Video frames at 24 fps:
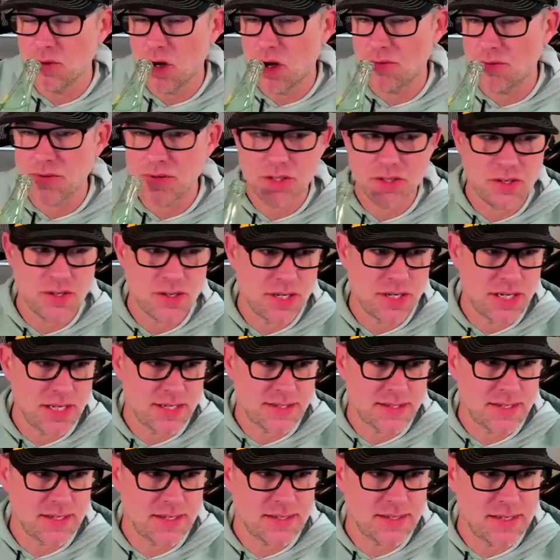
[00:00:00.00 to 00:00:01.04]
off into the
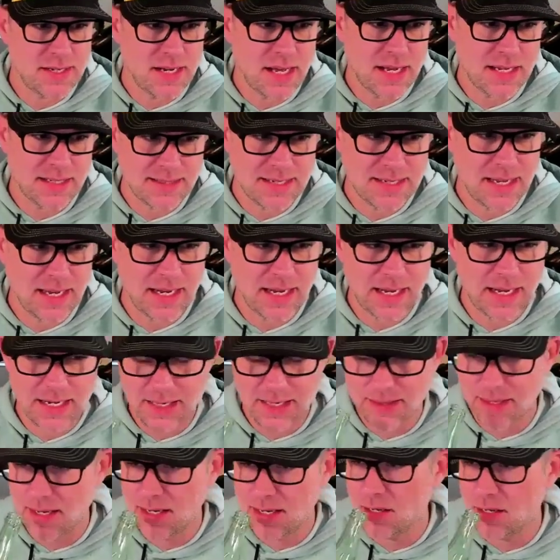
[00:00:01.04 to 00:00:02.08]
distance and not saying
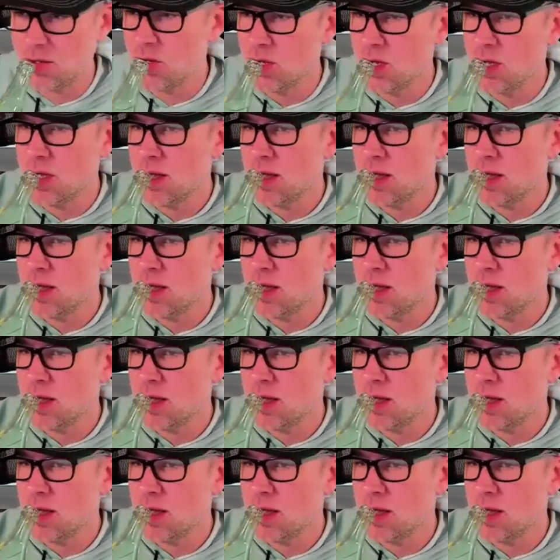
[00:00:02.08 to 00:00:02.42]
anything,